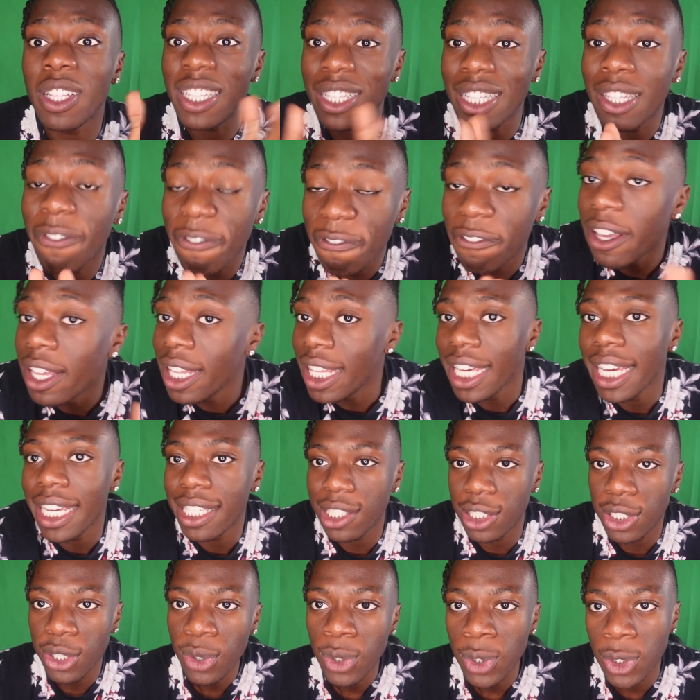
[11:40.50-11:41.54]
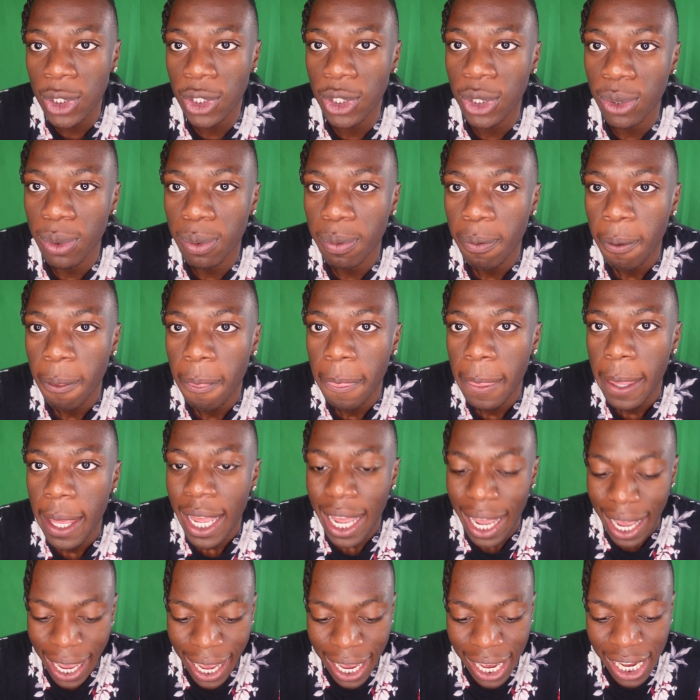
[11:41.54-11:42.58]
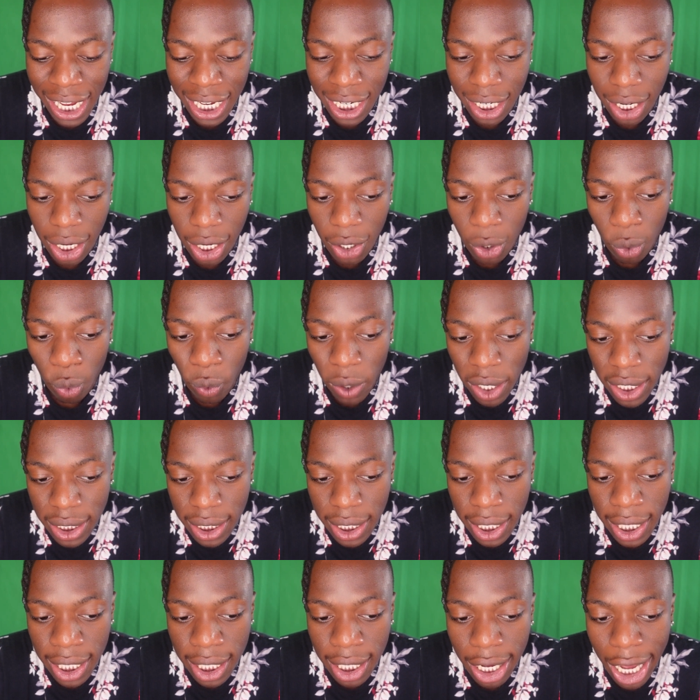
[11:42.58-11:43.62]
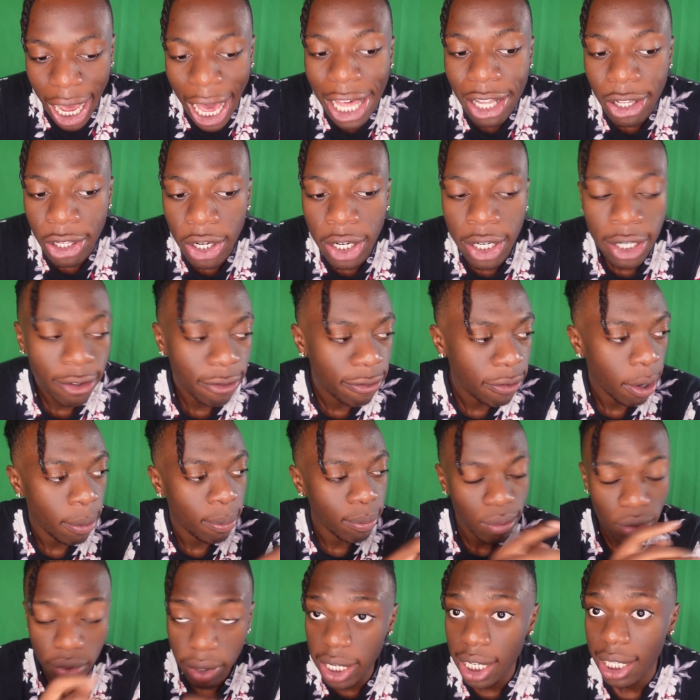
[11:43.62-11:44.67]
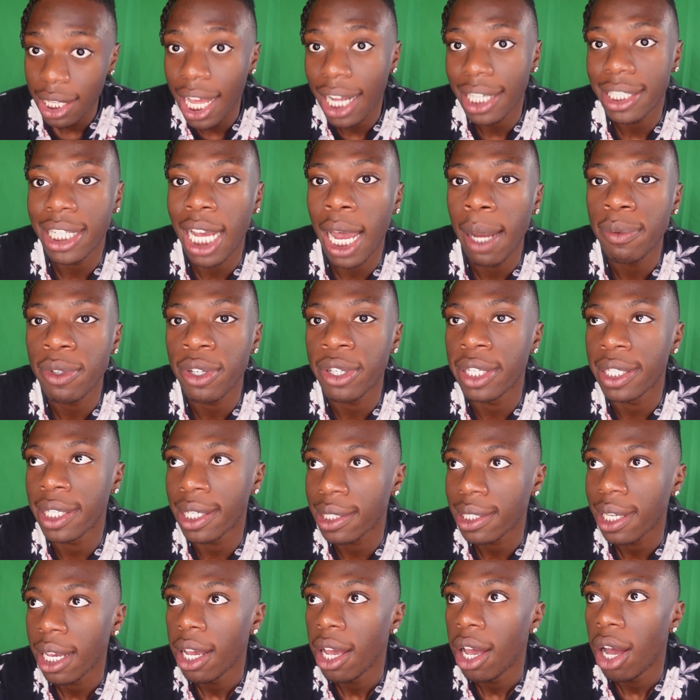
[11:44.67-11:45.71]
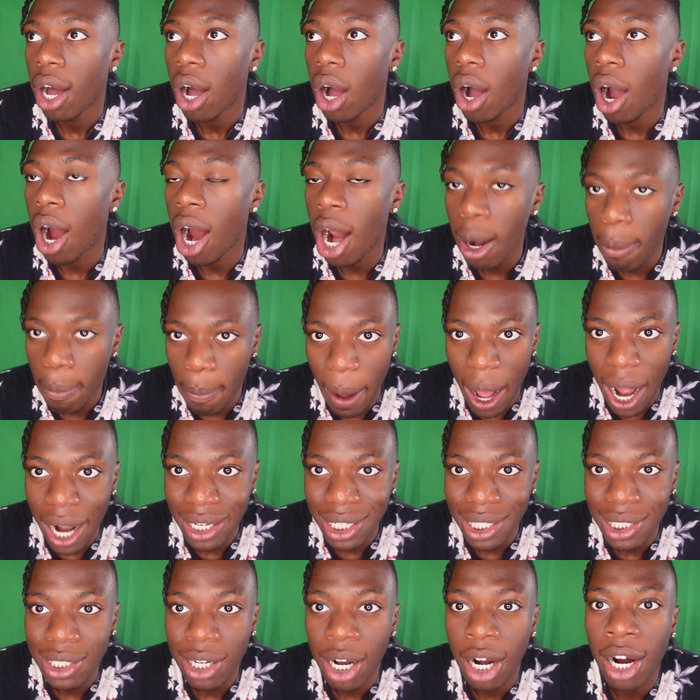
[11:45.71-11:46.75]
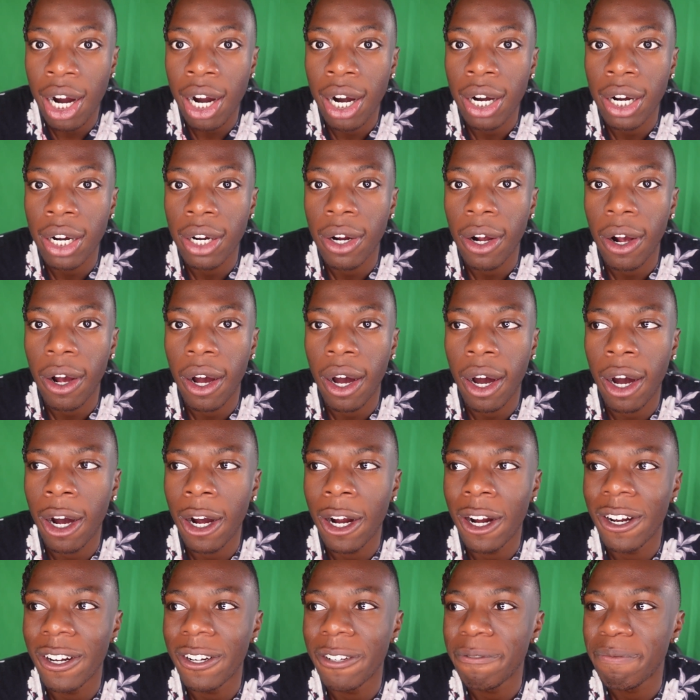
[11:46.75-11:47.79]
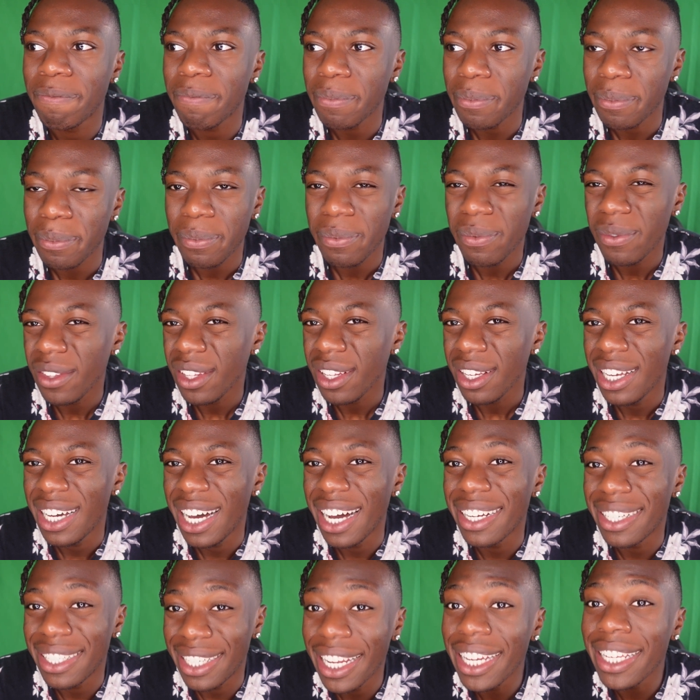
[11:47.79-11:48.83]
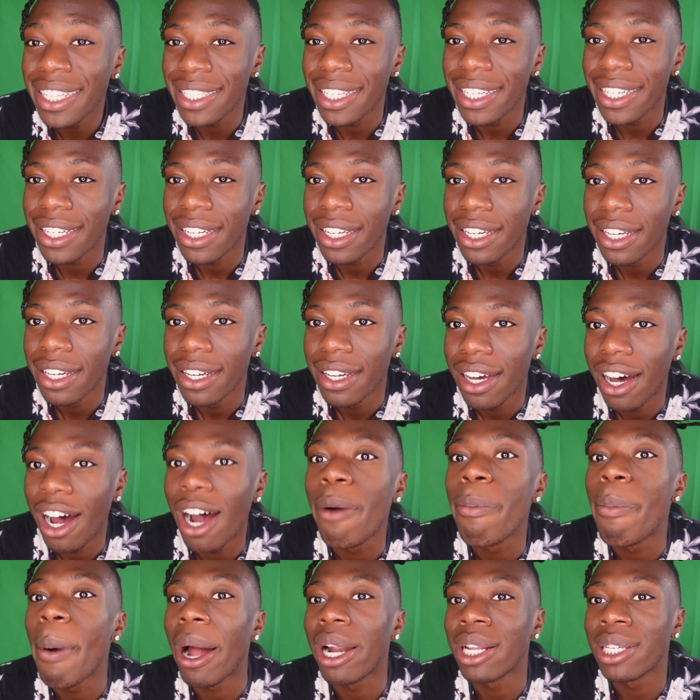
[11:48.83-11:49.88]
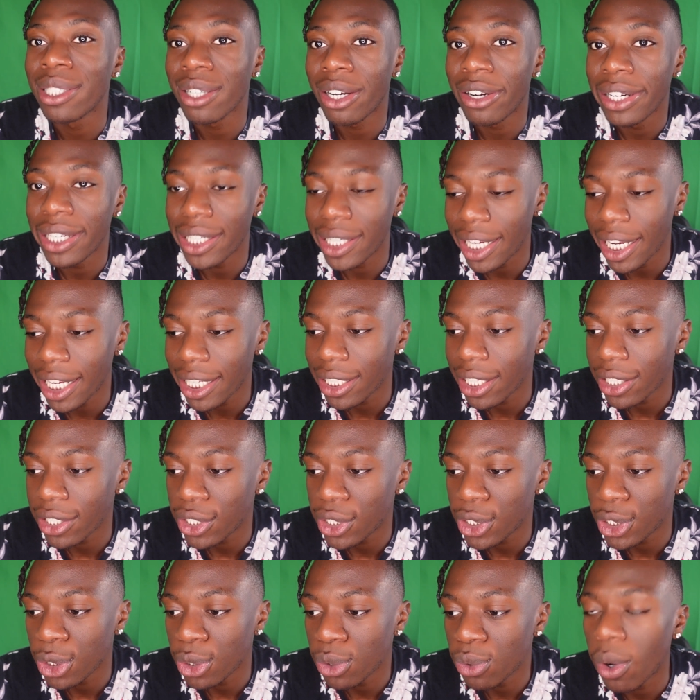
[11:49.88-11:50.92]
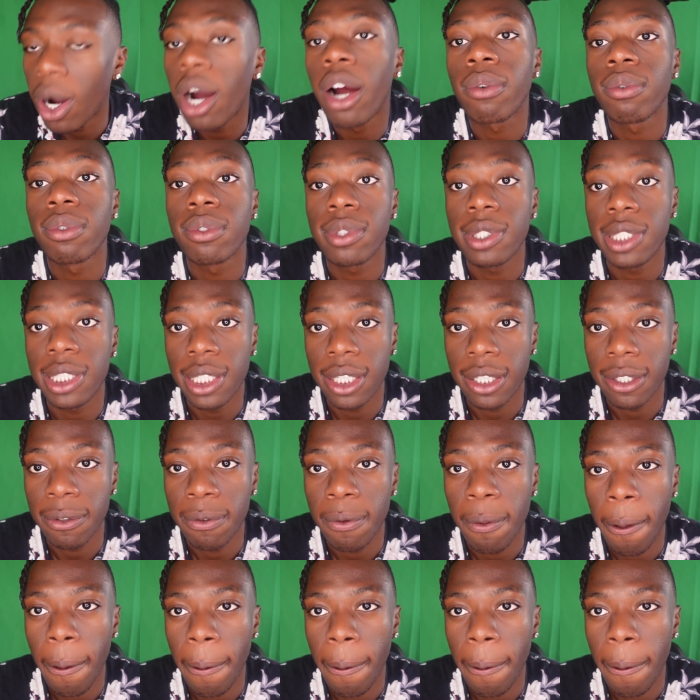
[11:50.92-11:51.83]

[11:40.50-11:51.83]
feeling it's used to. And one thing I learned from reading that chapter is our bodies are addicted. Our bodies are addicted to our routine,